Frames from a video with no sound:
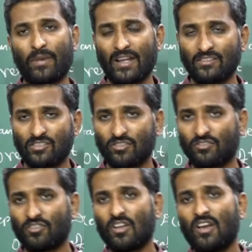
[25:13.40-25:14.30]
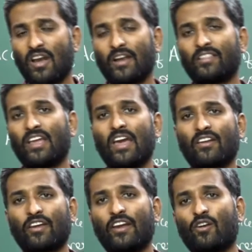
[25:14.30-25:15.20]
branches and they
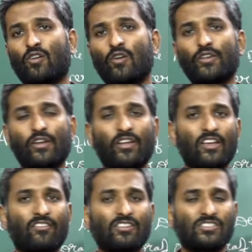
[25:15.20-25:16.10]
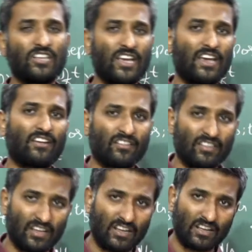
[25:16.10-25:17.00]
are going to share
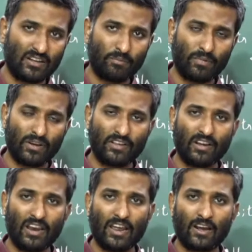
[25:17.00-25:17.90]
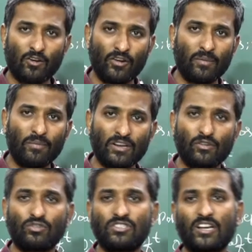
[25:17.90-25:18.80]
the particular account number
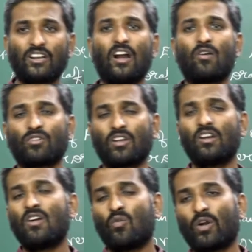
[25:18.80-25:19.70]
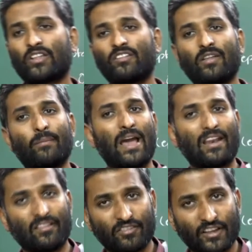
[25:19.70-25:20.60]
to check out what is the
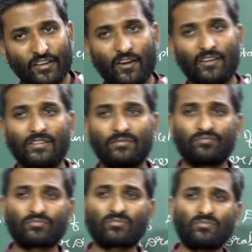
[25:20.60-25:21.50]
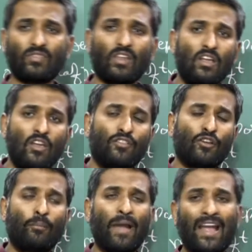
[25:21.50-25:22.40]
balance and all.
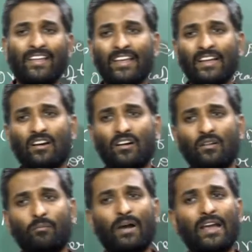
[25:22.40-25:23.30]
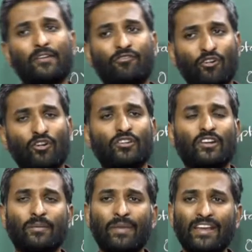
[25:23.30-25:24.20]
So banking by
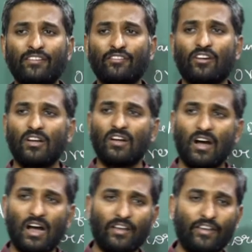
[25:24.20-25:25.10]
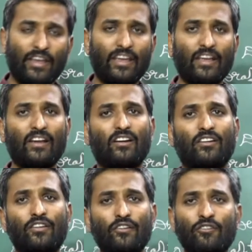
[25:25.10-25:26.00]
phone remains a
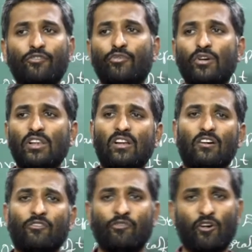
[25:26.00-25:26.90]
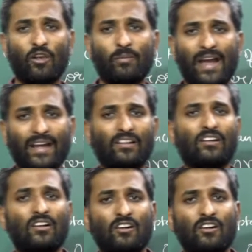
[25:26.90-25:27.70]
useful fallback.